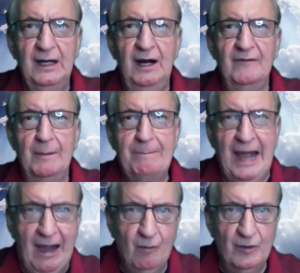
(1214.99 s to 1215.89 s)
of the
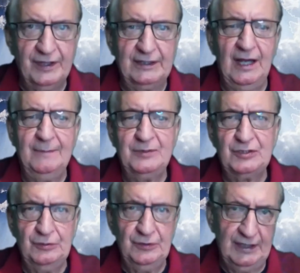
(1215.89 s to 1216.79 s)
power that
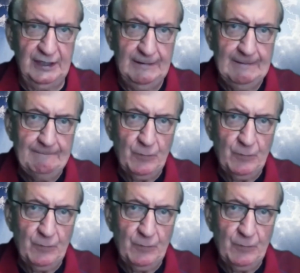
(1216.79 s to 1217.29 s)
comes to the